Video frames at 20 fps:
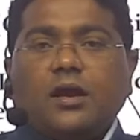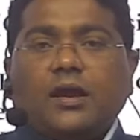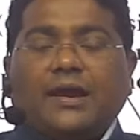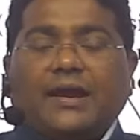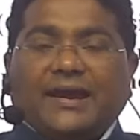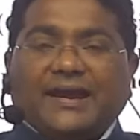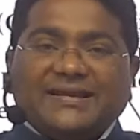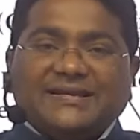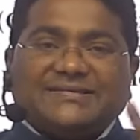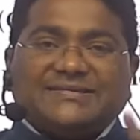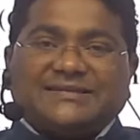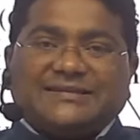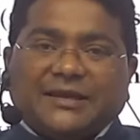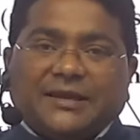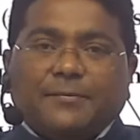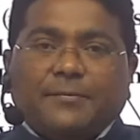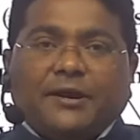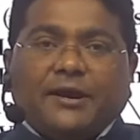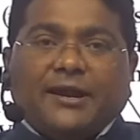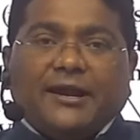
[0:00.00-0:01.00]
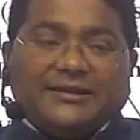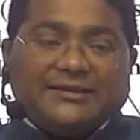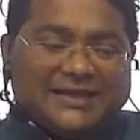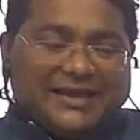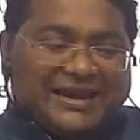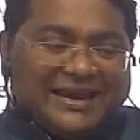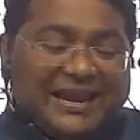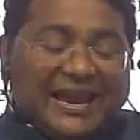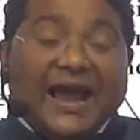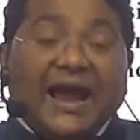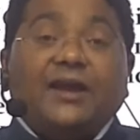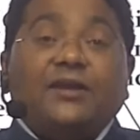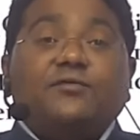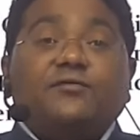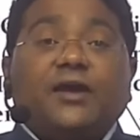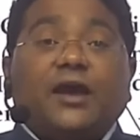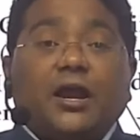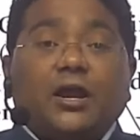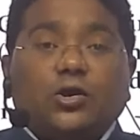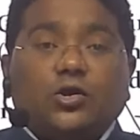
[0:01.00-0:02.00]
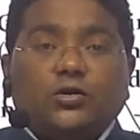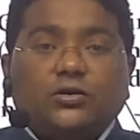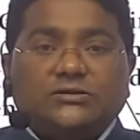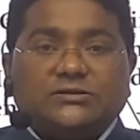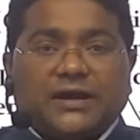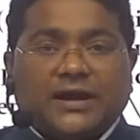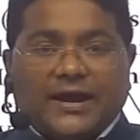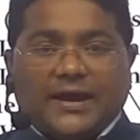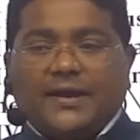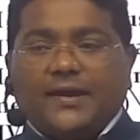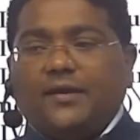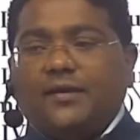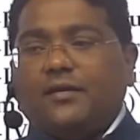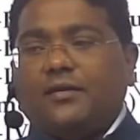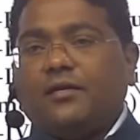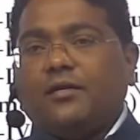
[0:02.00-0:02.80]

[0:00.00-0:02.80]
In CBD, the land value is high.